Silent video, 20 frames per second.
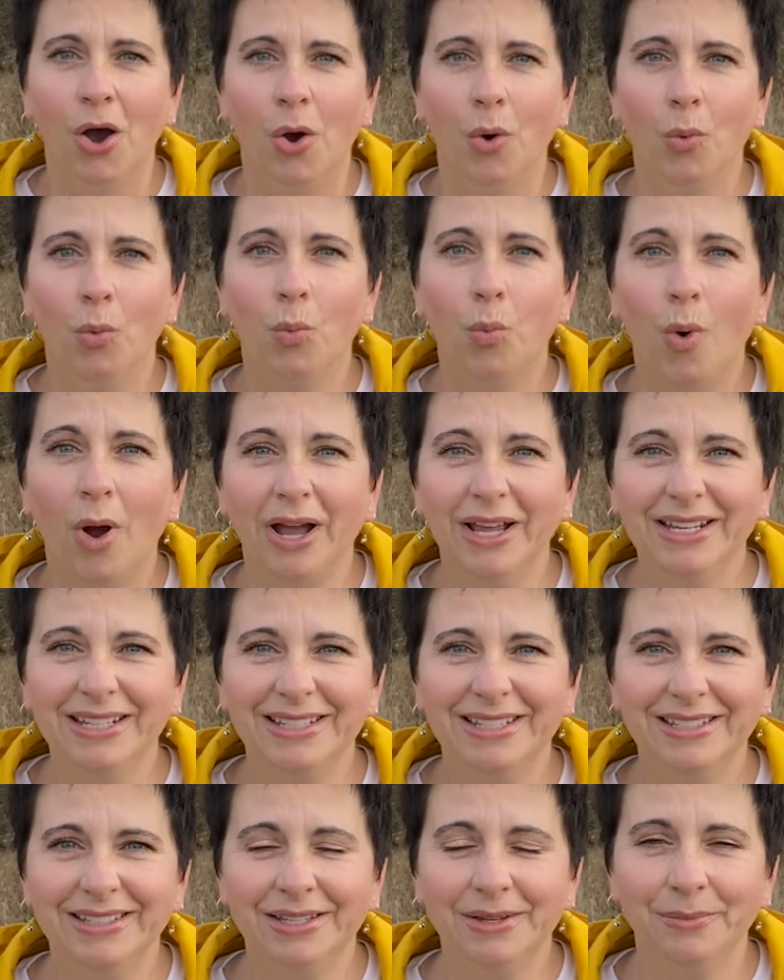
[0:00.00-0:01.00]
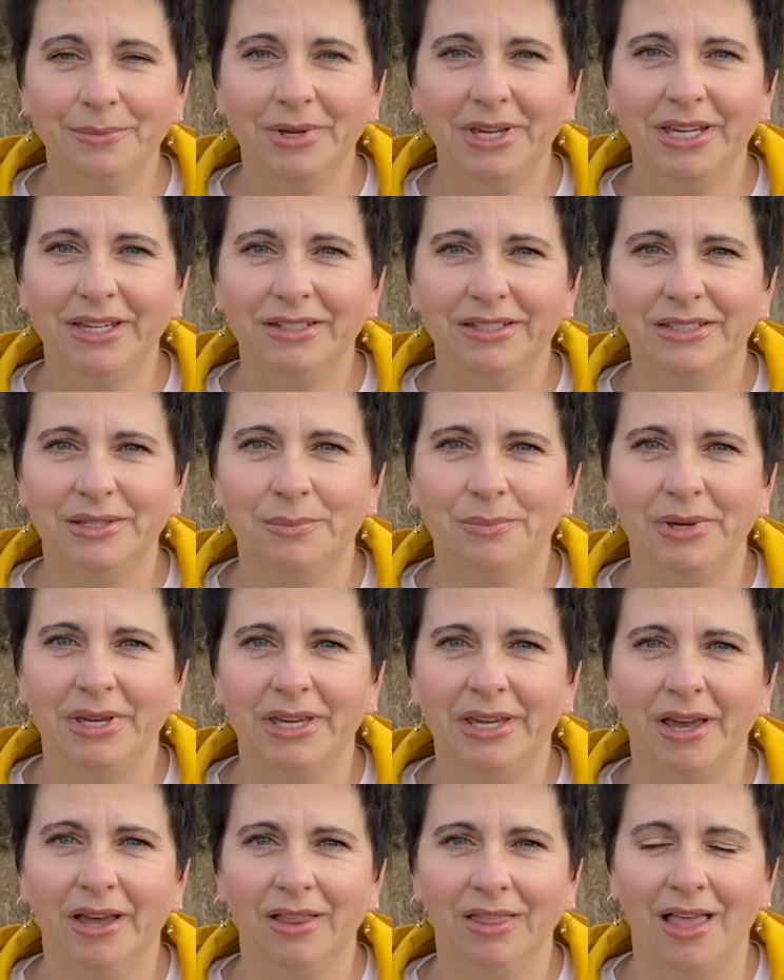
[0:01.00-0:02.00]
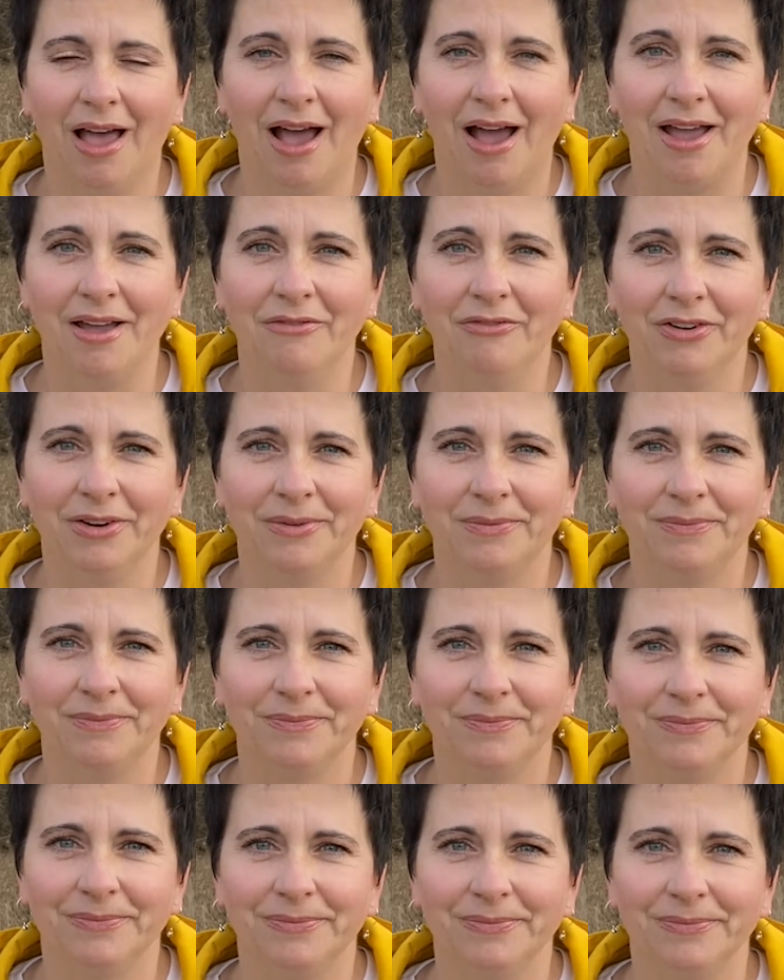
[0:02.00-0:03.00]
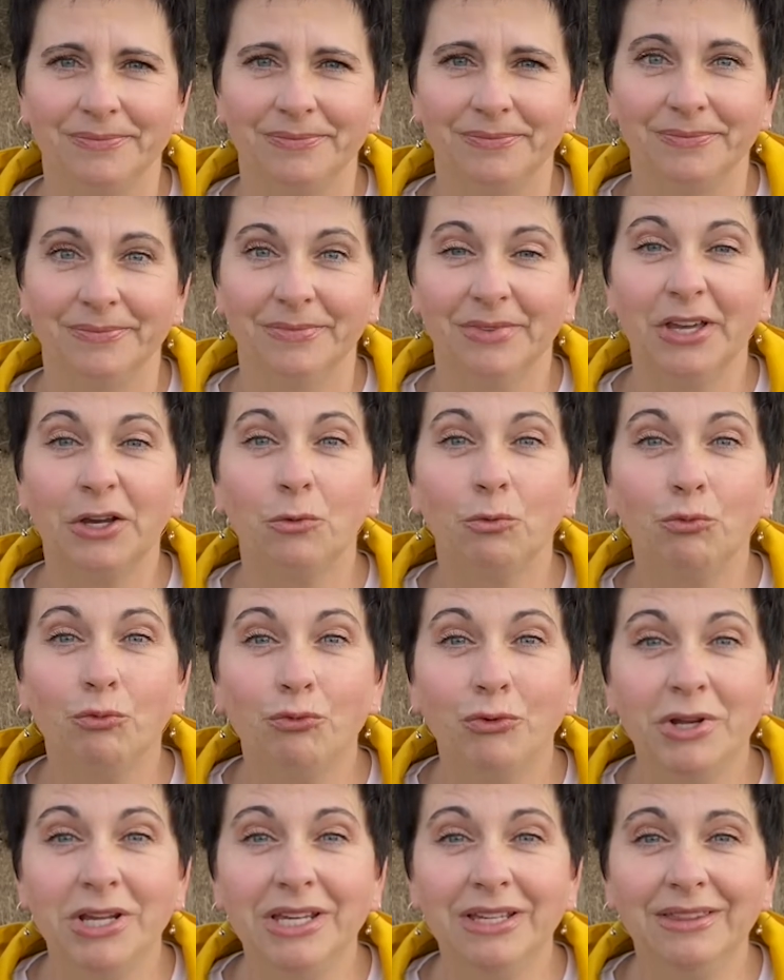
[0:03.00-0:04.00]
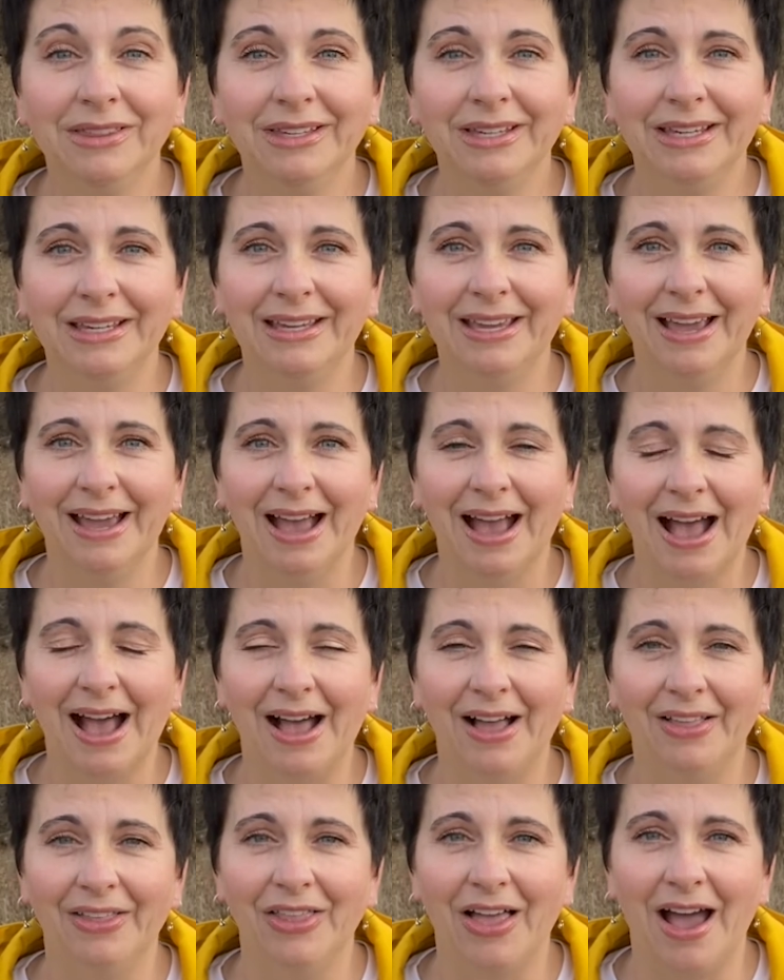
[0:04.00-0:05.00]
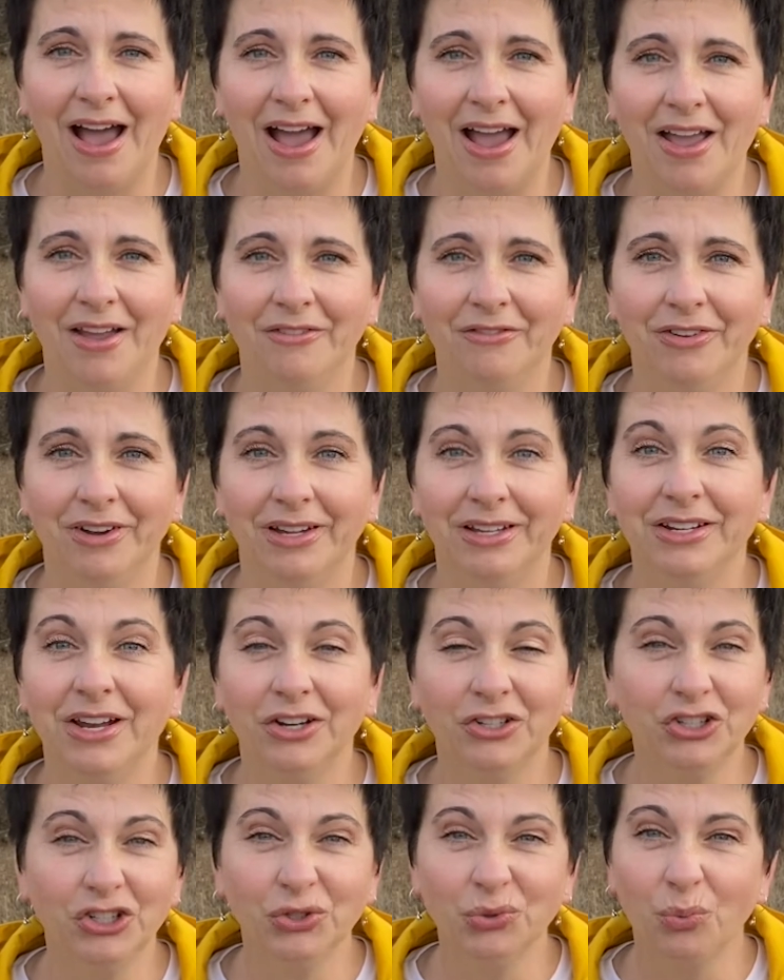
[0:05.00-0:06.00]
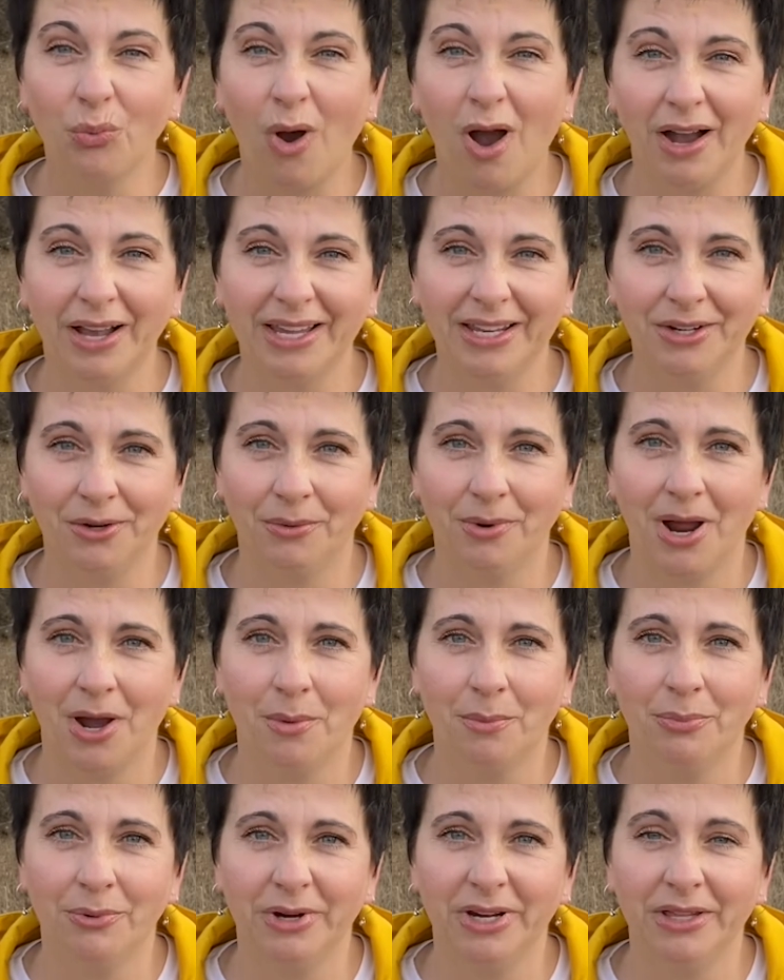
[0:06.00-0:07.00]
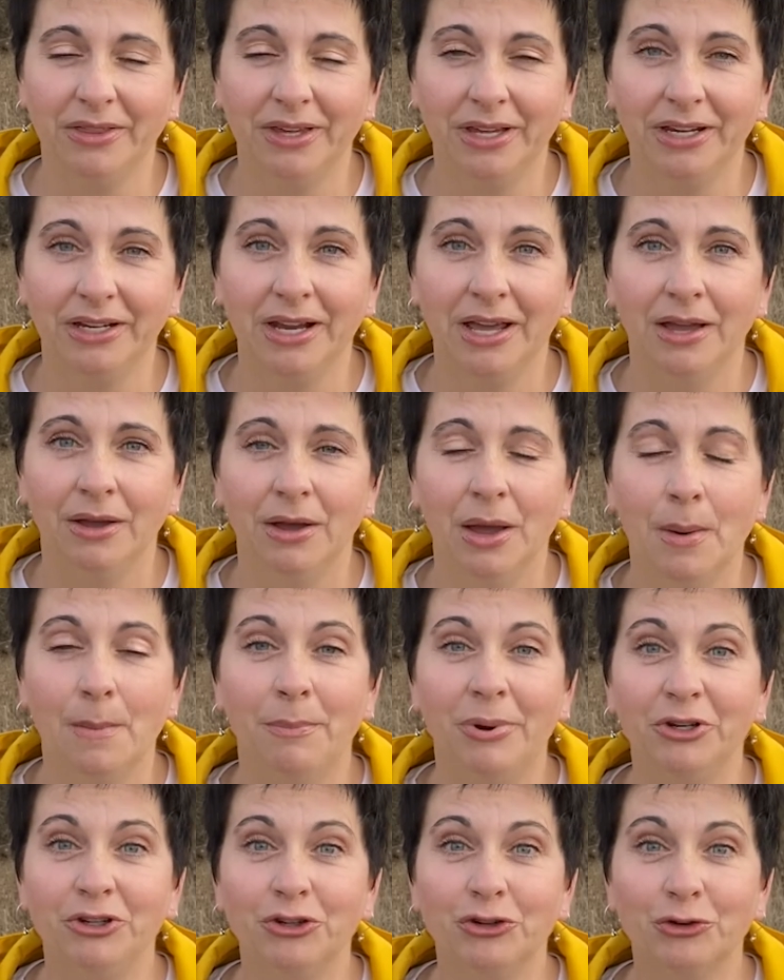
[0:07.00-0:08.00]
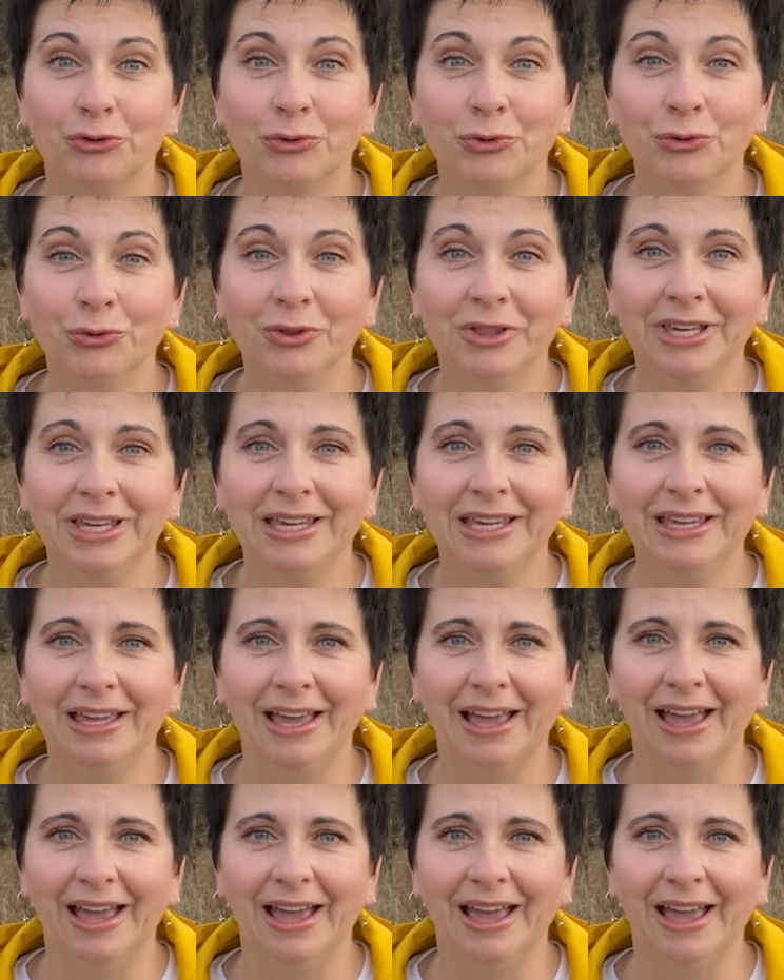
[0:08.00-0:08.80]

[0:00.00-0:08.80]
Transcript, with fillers: what does it mean to be alive? Like, really alive, not just walking around breathing, but truly